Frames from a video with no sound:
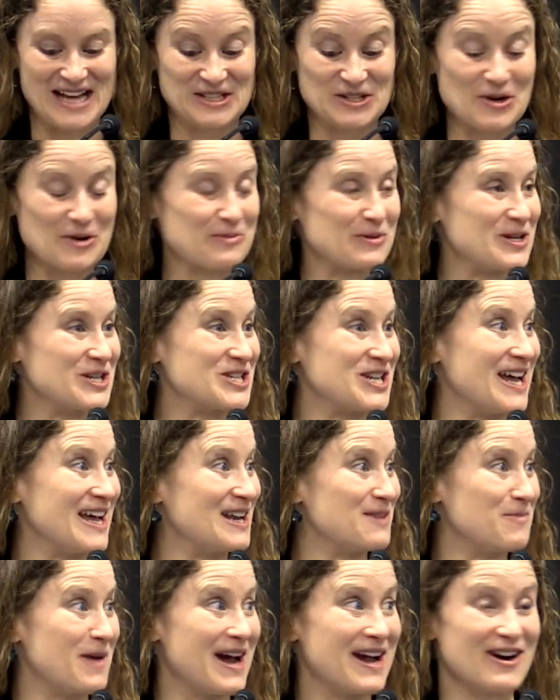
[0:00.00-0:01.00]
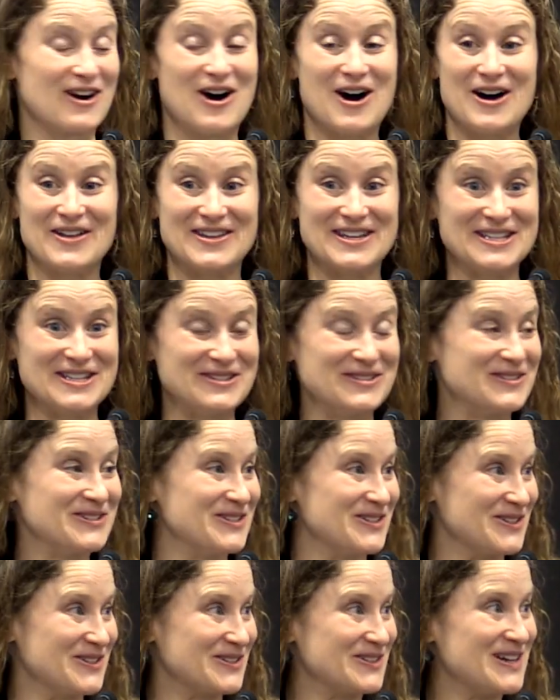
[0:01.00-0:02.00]
so appreciate and admire all that you
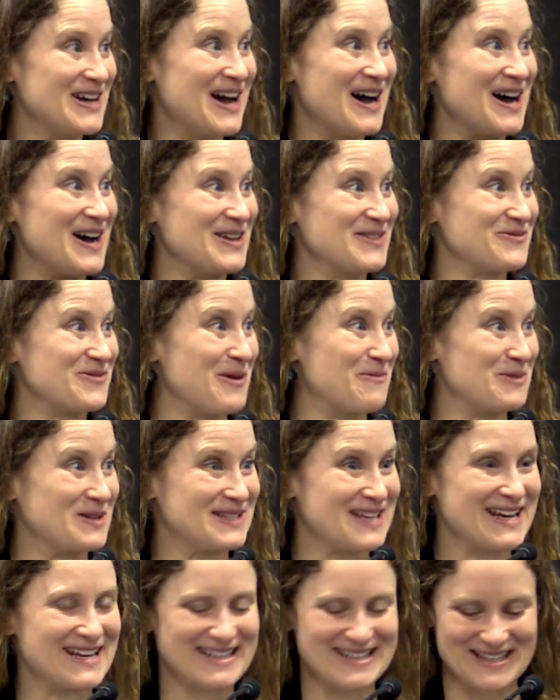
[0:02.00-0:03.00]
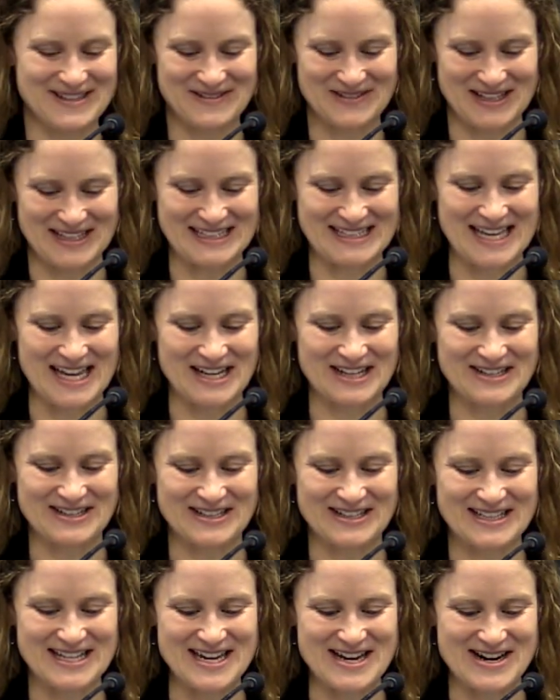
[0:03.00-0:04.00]
do, uh, representatives and
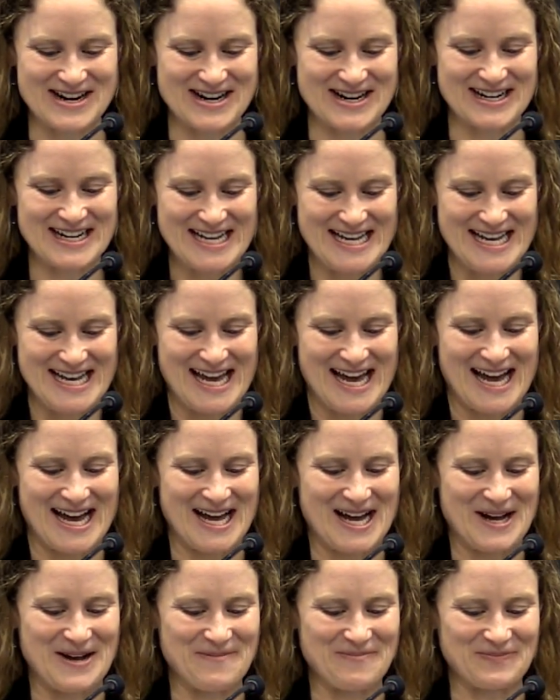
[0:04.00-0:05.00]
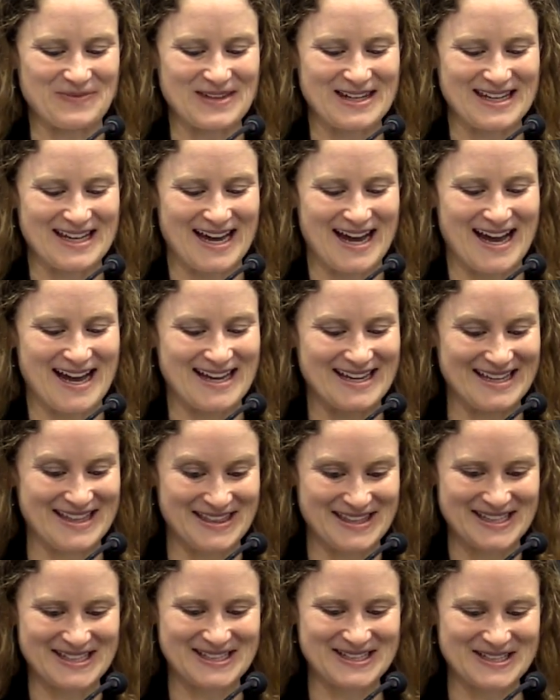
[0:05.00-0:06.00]
senators here um, uh,
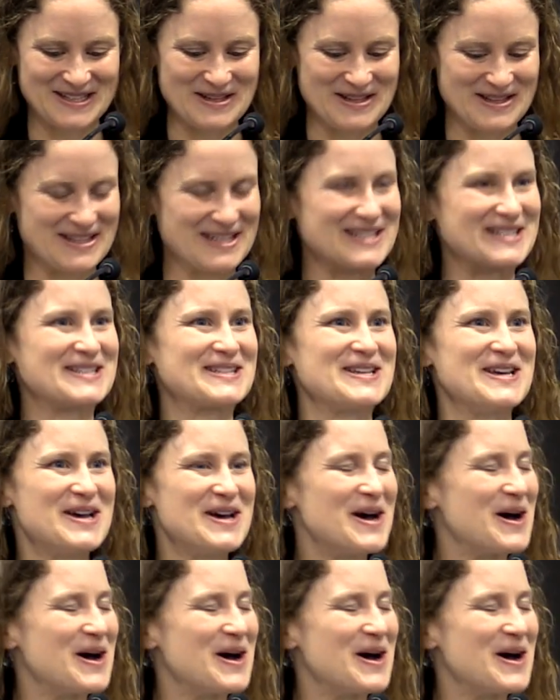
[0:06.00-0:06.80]
in this in this